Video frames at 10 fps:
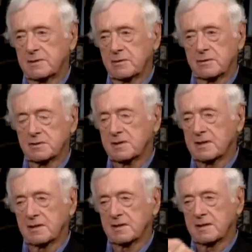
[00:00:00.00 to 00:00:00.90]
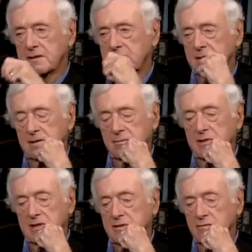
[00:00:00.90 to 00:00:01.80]
Altogether, they
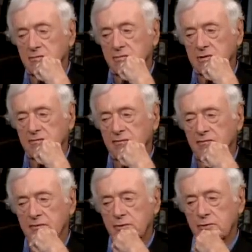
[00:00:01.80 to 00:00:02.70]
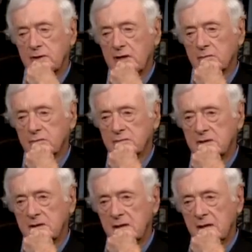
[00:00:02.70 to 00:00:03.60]
make a wonderful photo album,
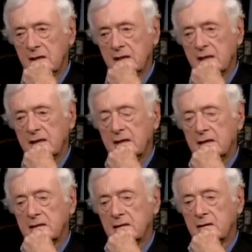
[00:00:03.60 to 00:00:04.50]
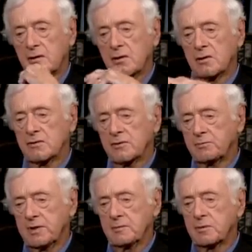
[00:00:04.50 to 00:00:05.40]
and all the
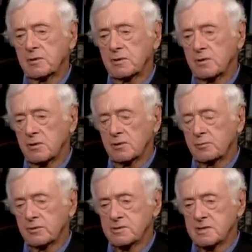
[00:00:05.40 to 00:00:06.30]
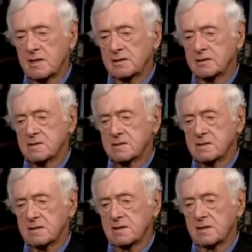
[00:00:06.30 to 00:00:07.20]
people, all the personalities are
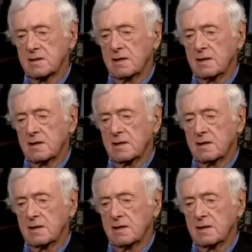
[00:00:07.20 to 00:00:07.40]
there.